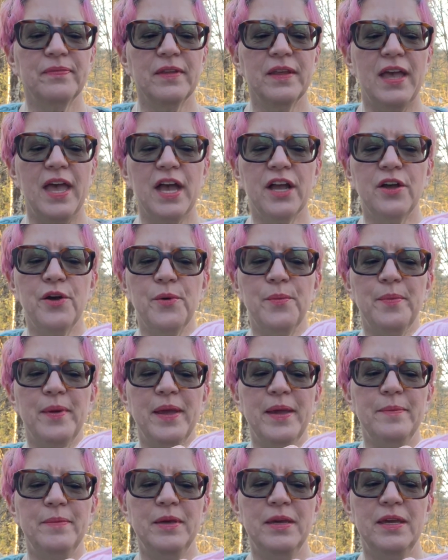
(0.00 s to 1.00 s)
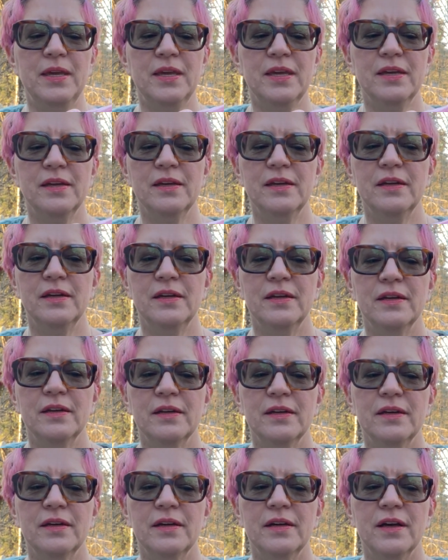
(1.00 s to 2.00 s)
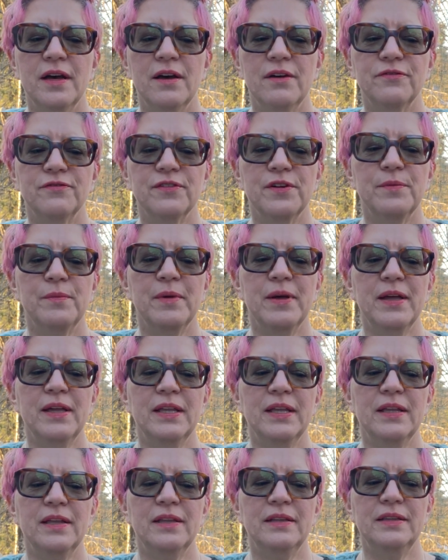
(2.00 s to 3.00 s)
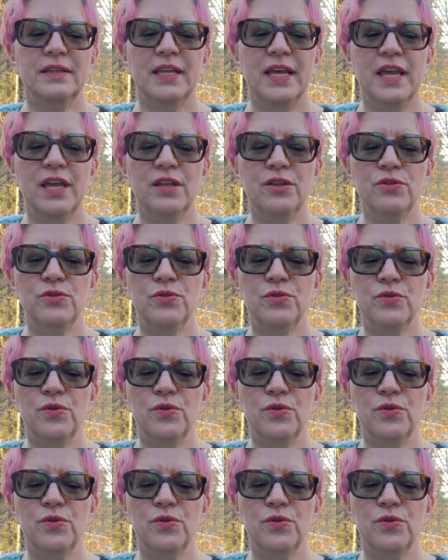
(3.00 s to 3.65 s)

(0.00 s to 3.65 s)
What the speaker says: Echo Baby from Lane du